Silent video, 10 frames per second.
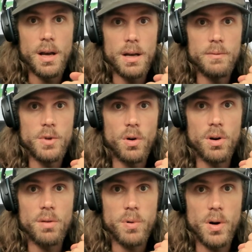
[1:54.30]

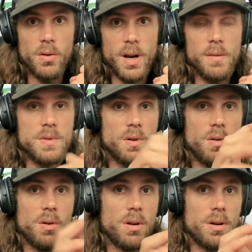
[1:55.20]
your programs,
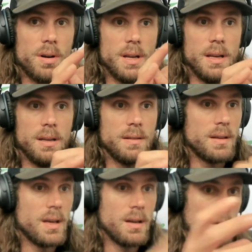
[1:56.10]
or it's
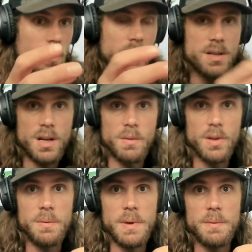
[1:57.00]
what we're going to talk a
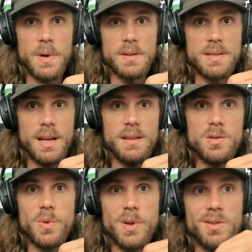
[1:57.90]
little bit about today,
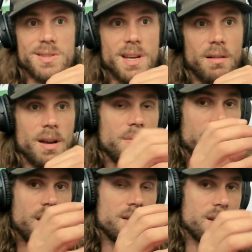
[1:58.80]
SuperCoach CRM,
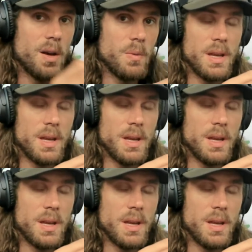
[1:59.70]
to help with that